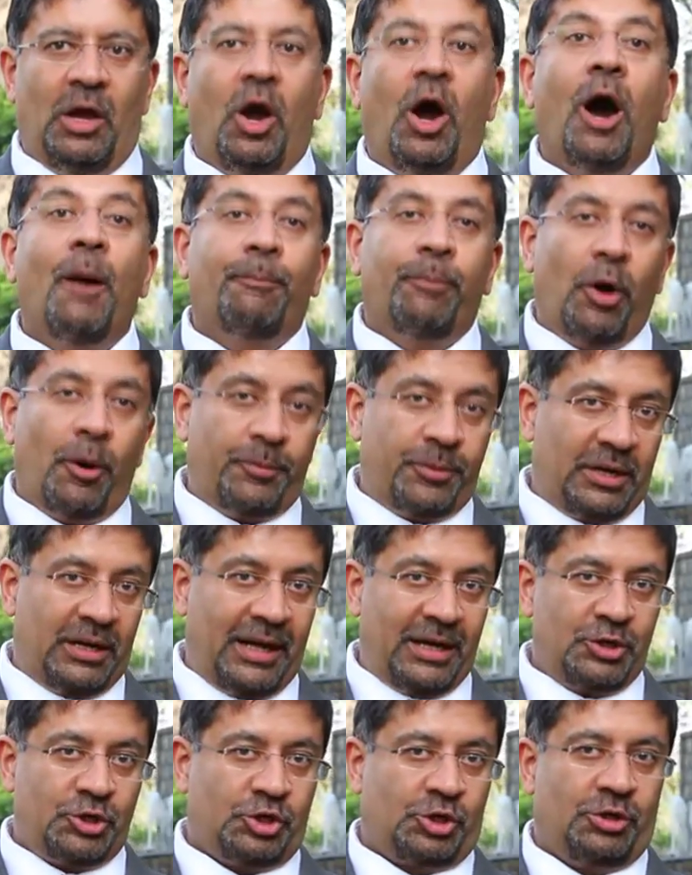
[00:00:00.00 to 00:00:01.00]
Our
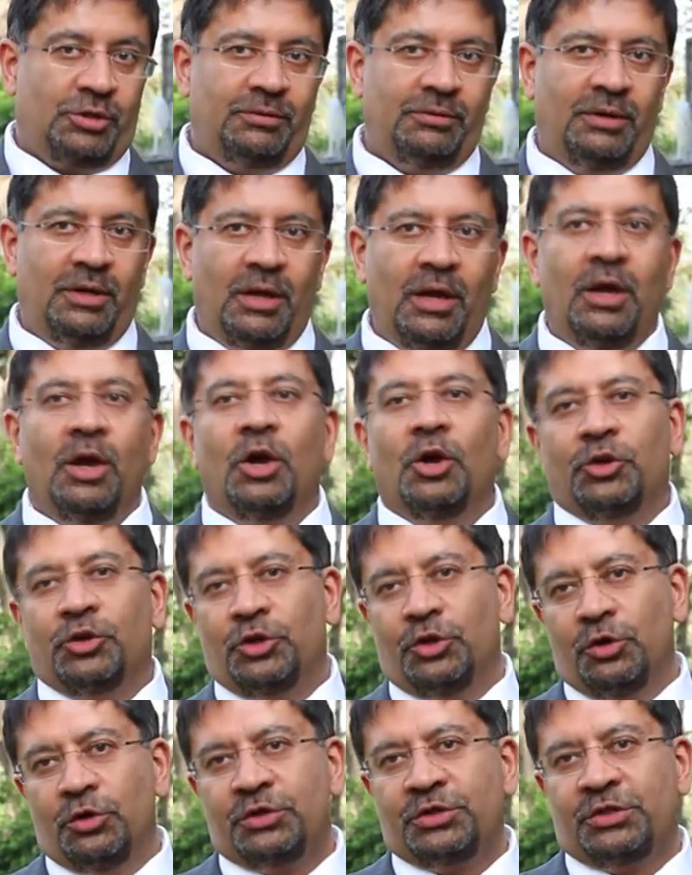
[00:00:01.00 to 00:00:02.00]
population,
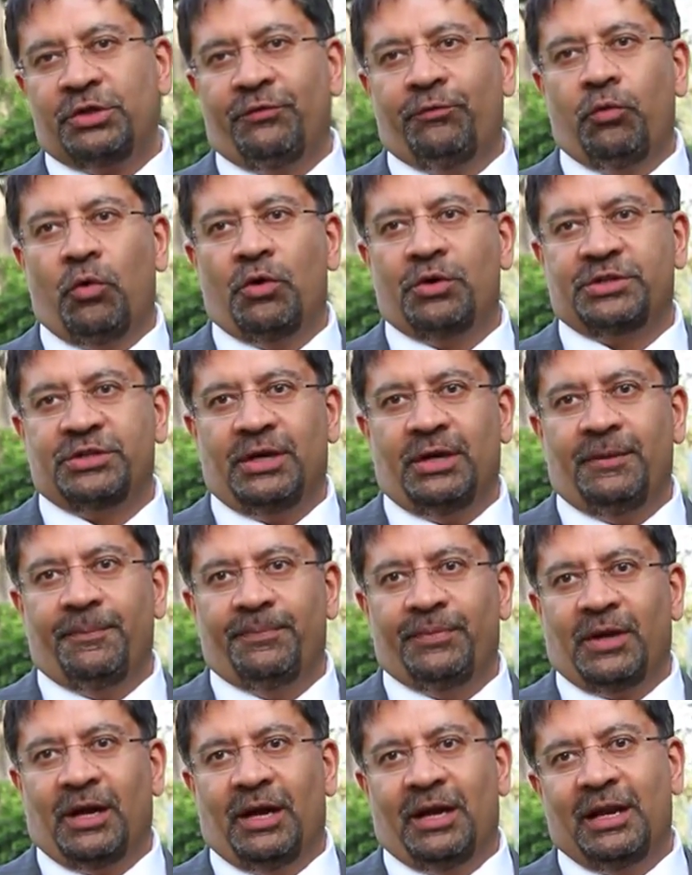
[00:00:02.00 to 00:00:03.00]
use of water
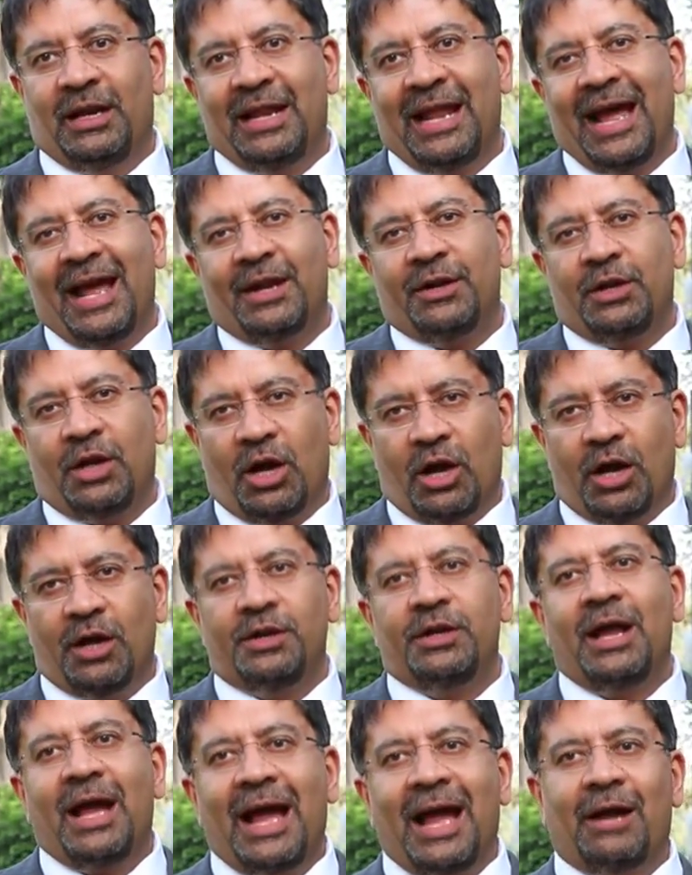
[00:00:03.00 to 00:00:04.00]
and land
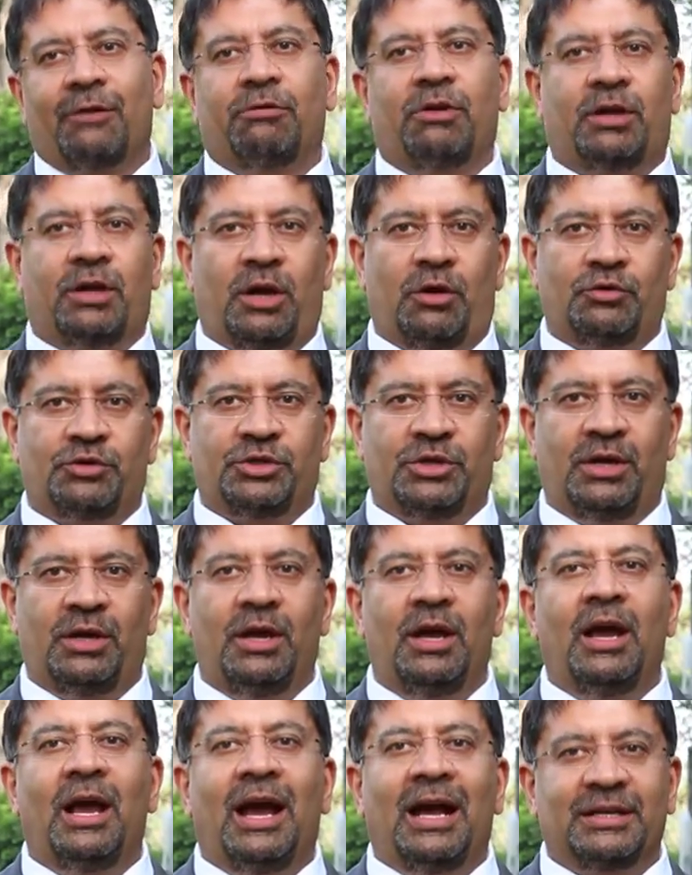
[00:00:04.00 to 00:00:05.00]
under agriculture
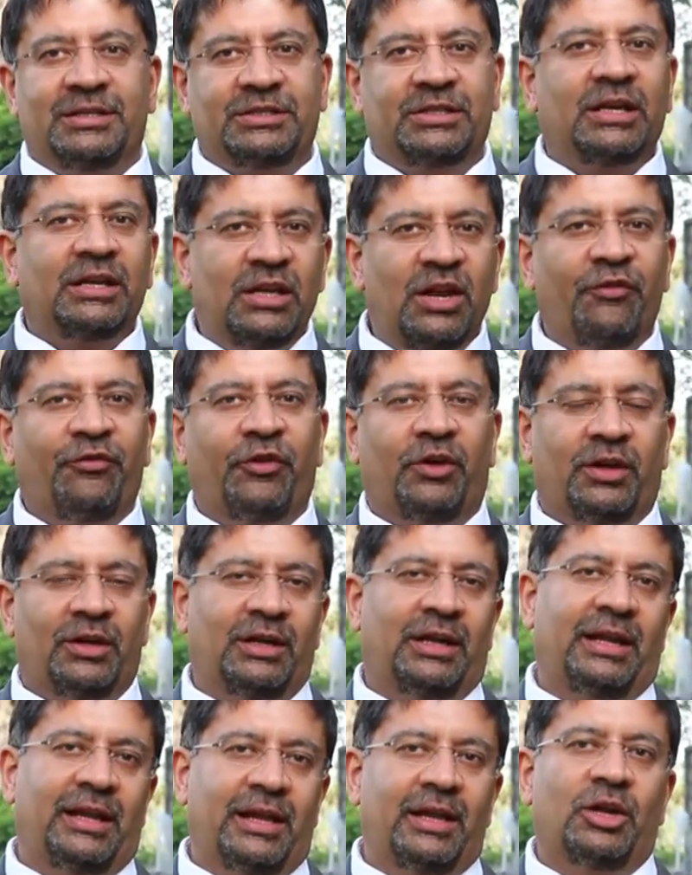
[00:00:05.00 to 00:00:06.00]
has
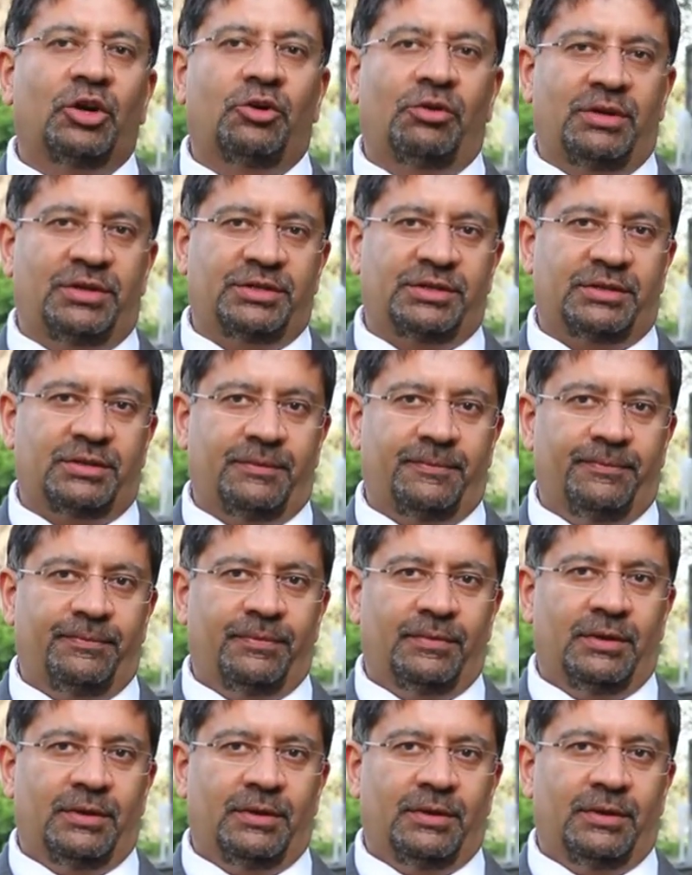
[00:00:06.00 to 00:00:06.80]
significantly increased.